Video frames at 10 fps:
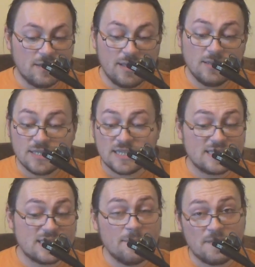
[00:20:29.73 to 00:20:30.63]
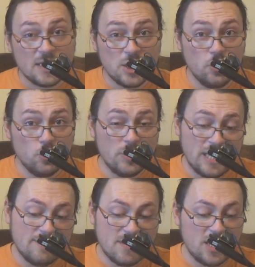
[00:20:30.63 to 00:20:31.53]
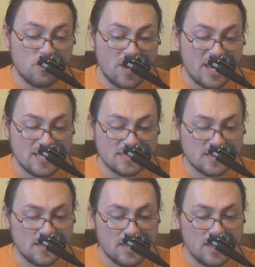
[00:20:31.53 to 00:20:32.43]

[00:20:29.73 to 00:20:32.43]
And this is something new in many ways.